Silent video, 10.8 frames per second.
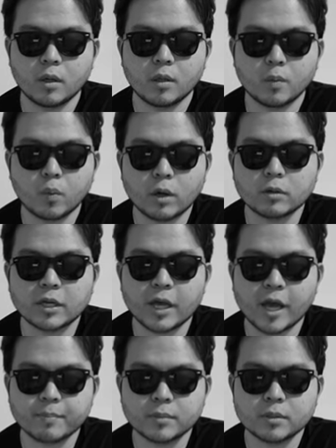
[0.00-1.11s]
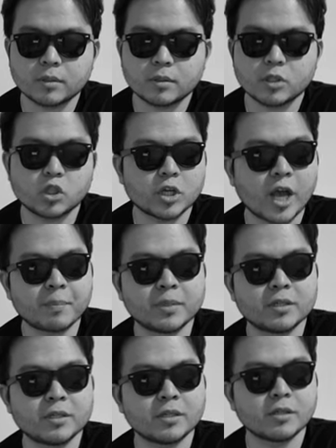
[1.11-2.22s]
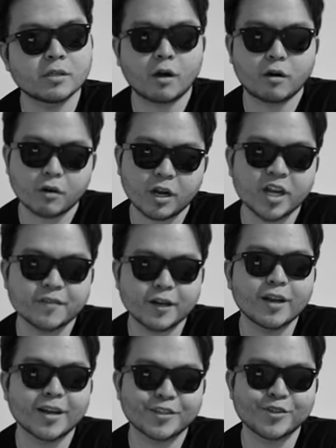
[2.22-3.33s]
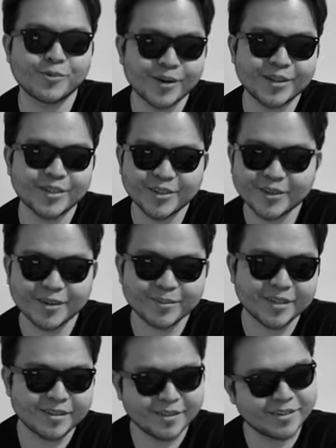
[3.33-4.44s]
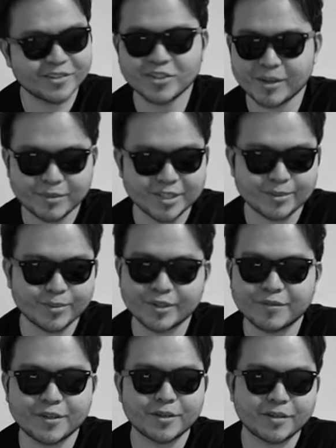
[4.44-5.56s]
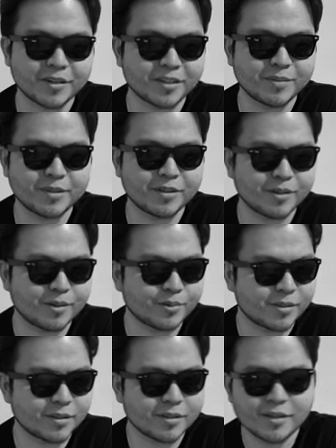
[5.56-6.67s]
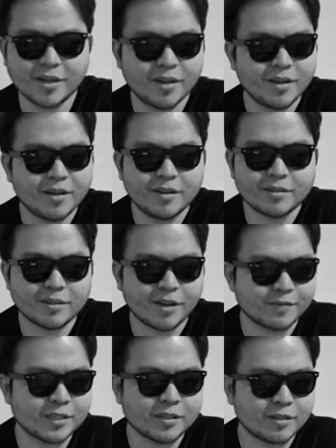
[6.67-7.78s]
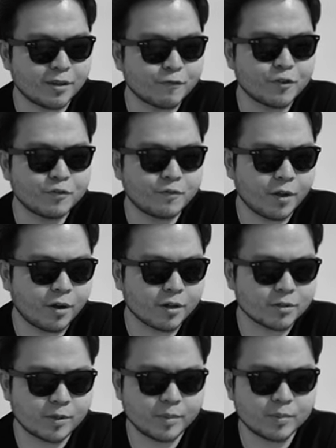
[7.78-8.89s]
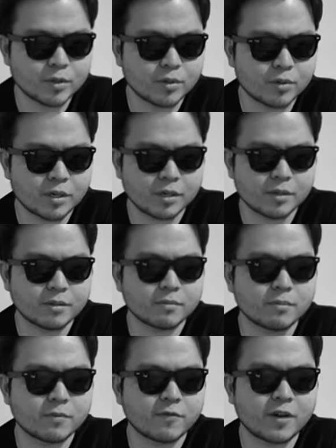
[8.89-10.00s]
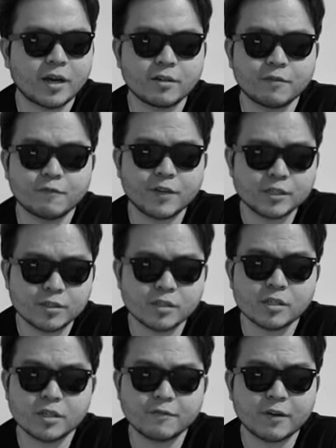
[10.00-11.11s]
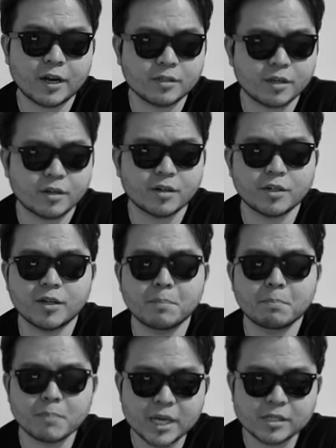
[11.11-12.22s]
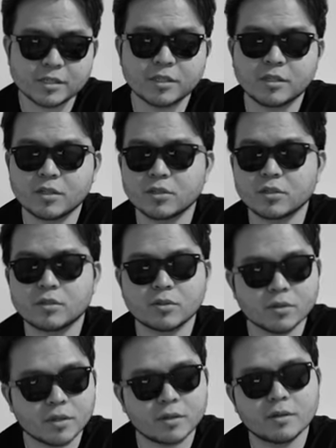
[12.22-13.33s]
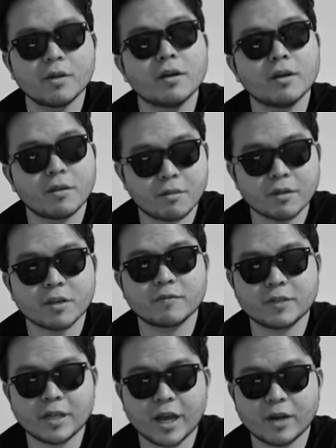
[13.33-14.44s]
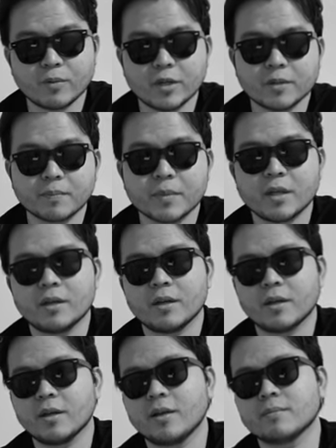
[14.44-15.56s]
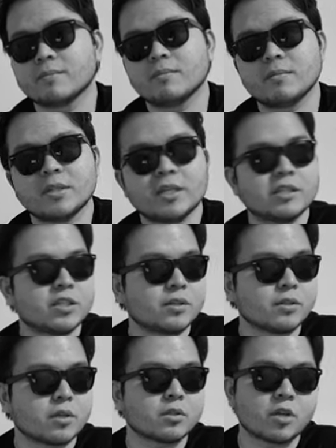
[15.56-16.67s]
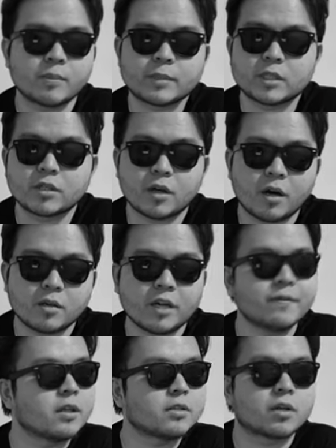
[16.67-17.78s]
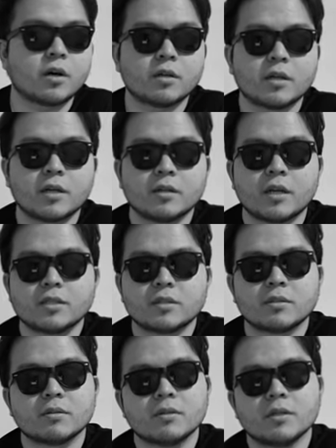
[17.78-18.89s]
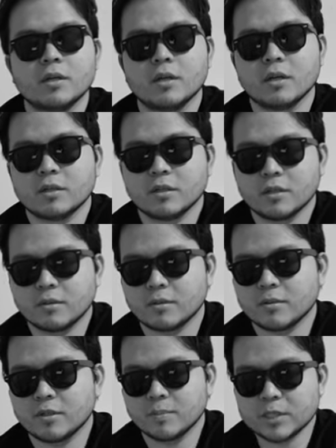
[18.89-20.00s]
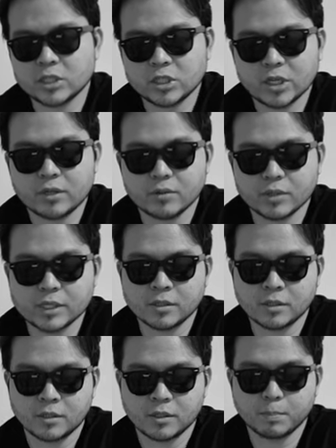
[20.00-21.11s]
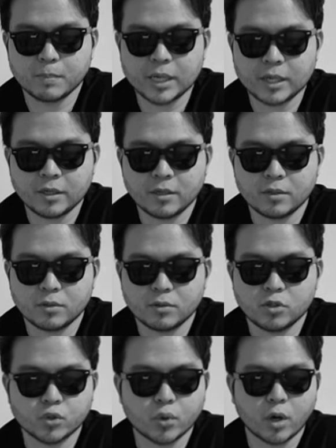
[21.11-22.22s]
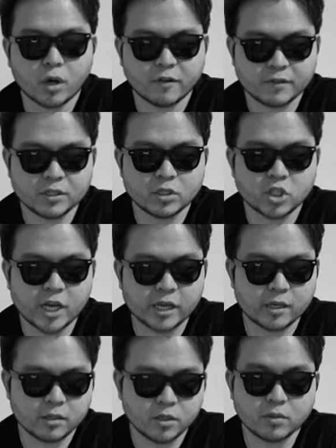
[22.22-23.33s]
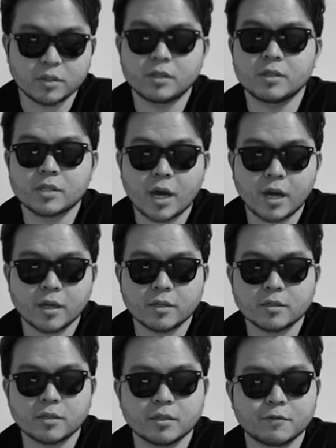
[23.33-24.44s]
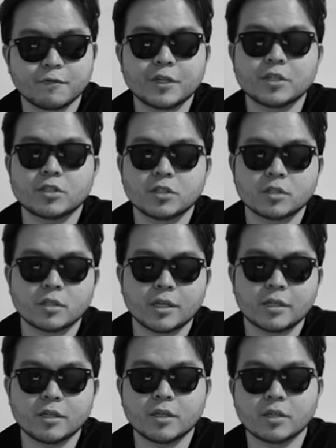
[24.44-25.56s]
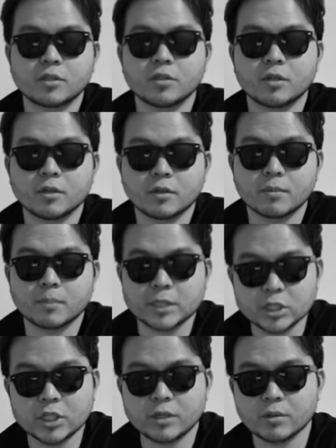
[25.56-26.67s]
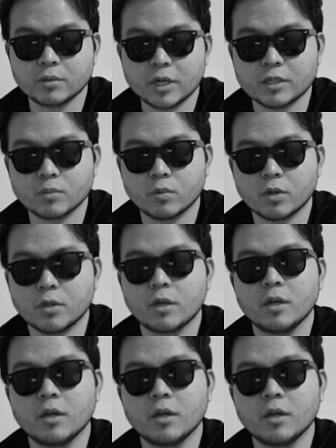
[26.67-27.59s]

a well-kept Japanese archive collector way, you know what I mean? The Japanese were they're very good at keeping their clothes. Like, I've seen a few vlogs where people go to like find vintage Levi's that are in amazing condition. So yeah, think of it that way. And the interior is also one hundred percent cotton. Everything is cotton, and I just the the material isn't the main draw of this jacket. You know, the design, the finishes that they did to the material, that's what